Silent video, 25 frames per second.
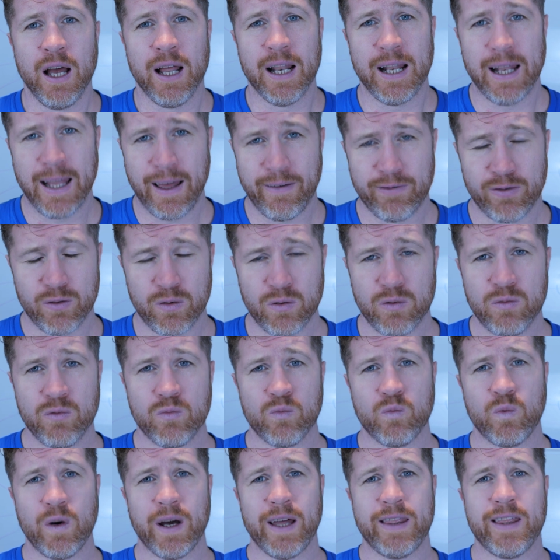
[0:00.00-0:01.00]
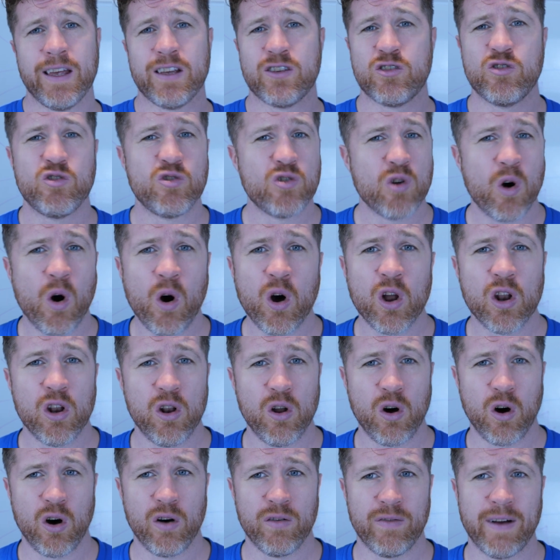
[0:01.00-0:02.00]
level where there's not a
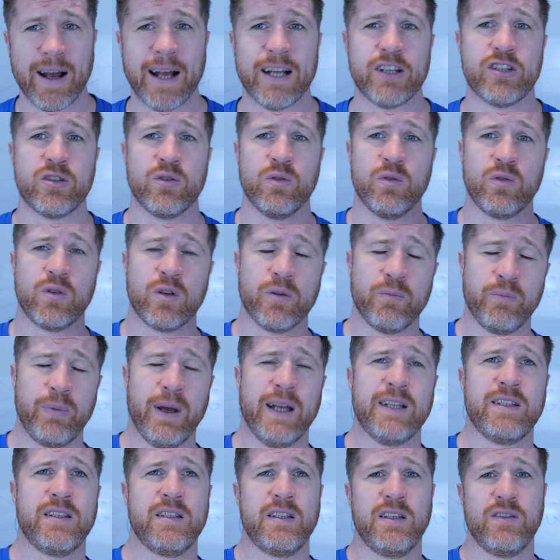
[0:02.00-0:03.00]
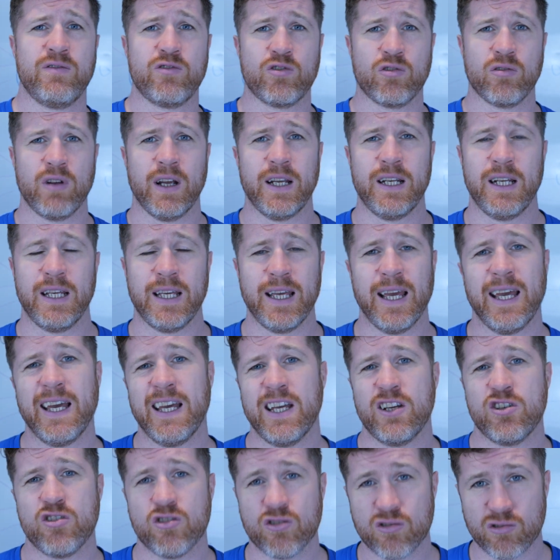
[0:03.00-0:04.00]
lot of actual competitive training
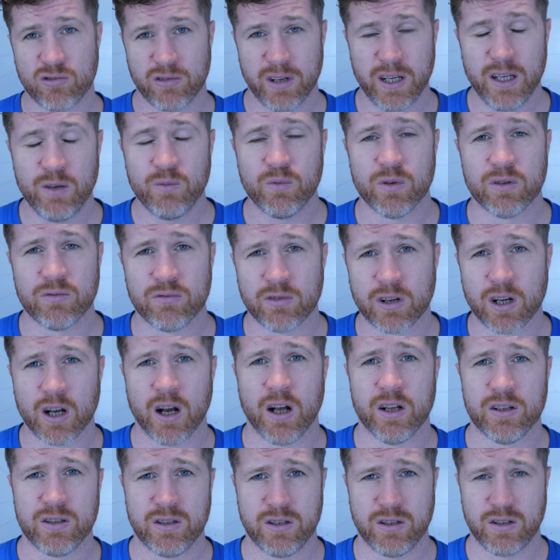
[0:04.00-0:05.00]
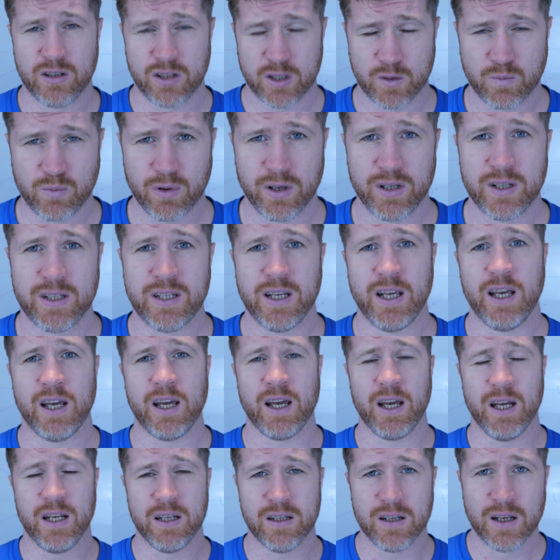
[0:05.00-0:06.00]
history with regards to
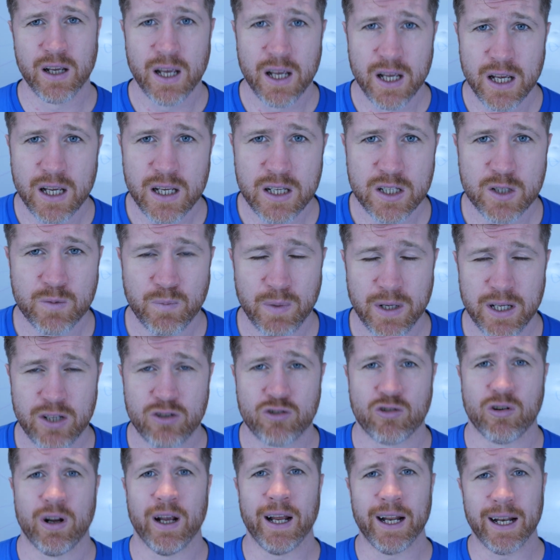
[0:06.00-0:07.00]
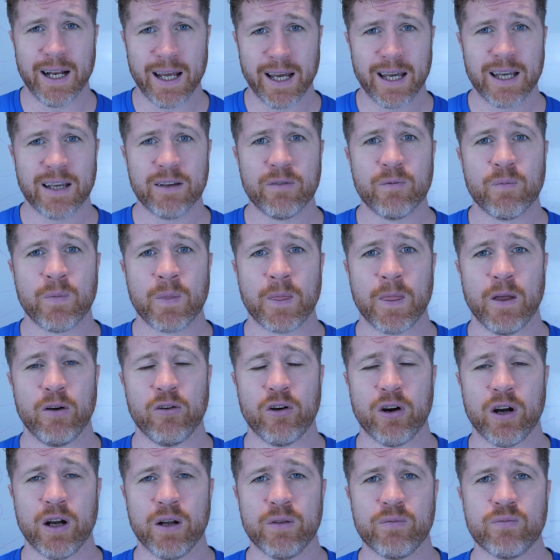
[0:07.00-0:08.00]
sprinting and speed training,
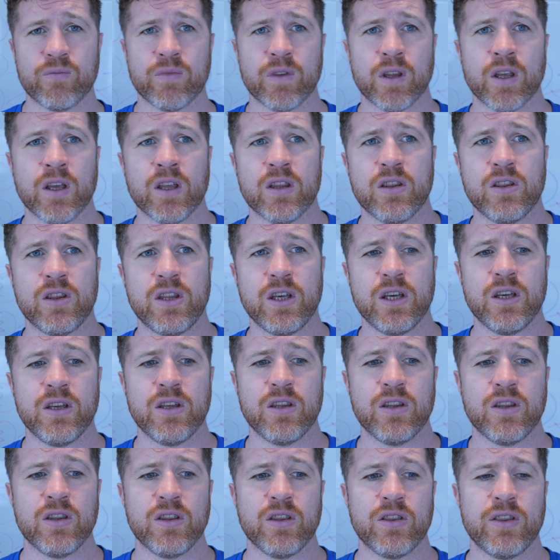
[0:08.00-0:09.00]
all right, the